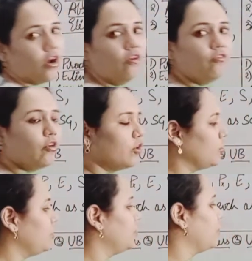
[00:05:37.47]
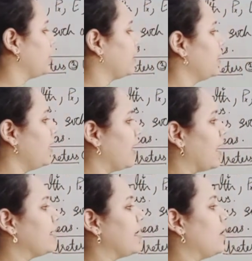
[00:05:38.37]
of urine.
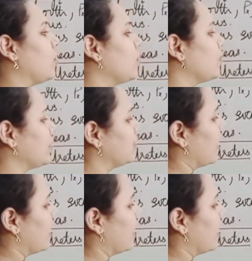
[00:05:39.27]
And along with